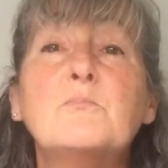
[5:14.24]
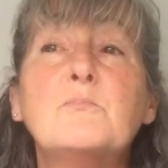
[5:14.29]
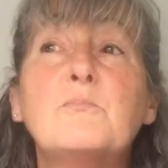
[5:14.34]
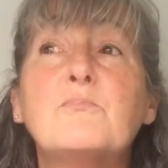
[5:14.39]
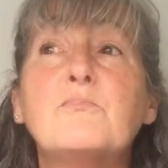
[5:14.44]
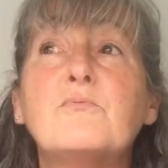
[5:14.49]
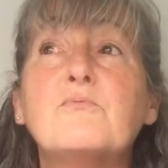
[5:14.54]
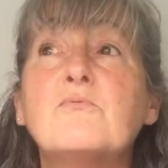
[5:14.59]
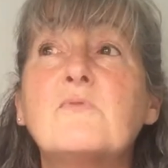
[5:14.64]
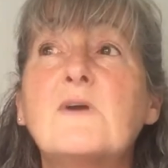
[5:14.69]

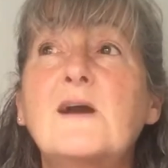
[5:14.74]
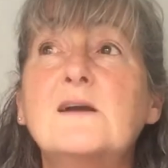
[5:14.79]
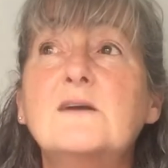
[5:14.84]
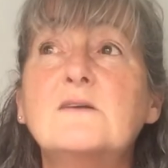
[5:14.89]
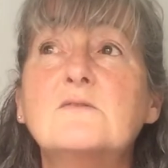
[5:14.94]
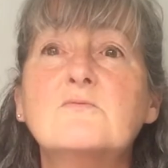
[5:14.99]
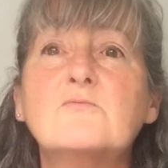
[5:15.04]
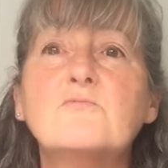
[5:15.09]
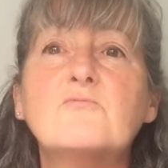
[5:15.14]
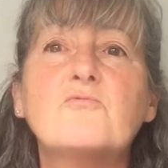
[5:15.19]

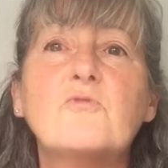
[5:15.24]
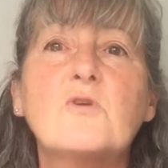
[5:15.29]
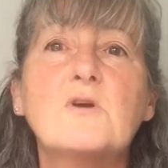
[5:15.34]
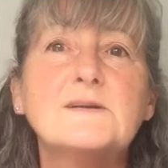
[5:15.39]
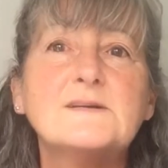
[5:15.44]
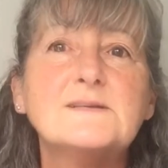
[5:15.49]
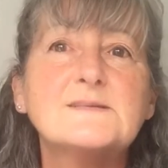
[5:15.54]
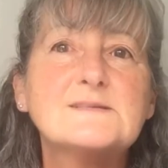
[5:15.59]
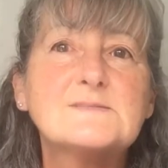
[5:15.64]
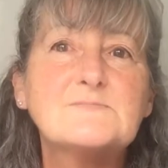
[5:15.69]
brown
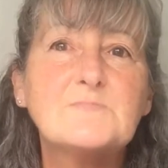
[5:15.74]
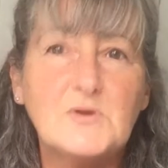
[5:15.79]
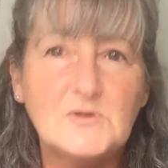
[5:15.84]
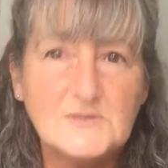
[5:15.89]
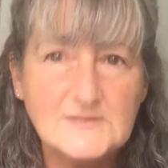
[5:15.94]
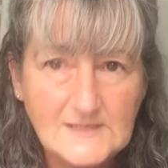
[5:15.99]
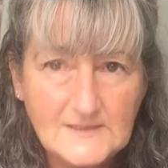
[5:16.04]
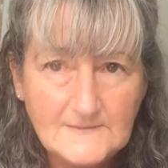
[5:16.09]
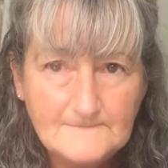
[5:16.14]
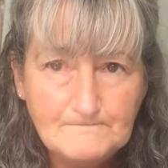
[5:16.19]
rice
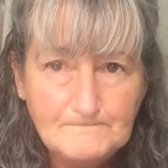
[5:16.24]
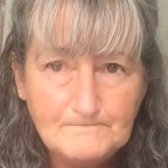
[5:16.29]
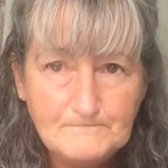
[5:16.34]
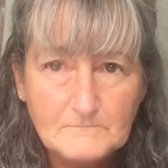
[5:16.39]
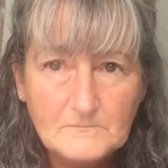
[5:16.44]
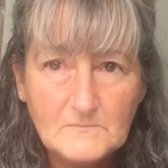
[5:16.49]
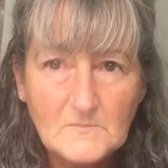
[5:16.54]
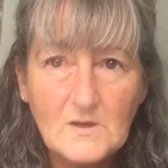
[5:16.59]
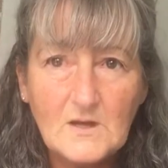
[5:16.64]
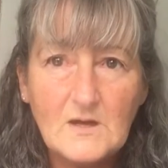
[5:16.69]
pudding
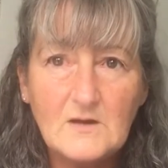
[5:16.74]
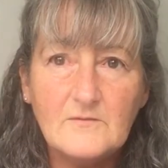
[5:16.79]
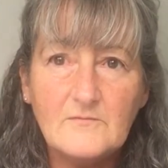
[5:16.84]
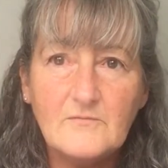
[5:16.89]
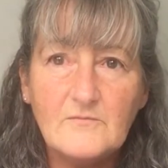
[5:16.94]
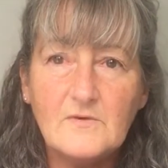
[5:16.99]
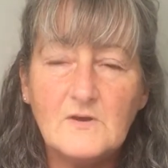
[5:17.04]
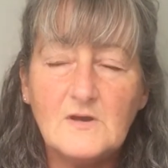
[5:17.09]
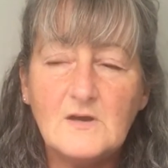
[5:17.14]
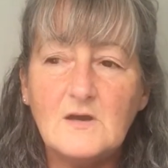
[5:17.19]
that
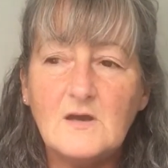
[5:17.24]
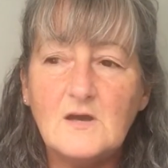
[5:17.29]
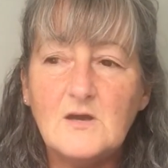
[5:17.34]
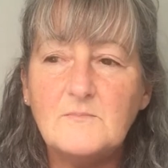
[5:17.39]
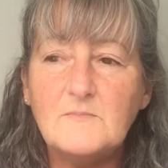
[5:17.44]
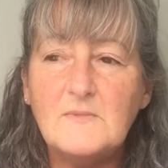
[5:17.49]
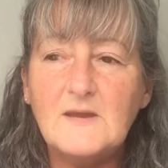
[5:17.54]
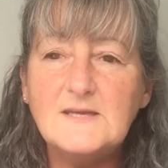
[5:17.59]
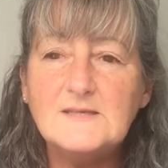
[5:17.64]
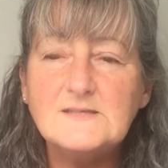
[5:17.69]
I've
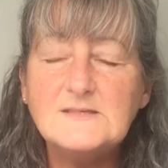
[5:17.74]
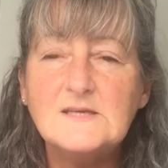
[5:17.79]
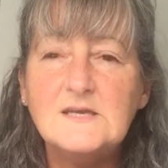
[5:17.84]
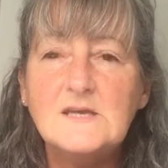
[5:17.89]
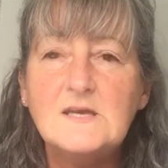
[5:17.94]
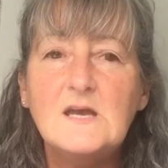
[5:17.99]
homemade.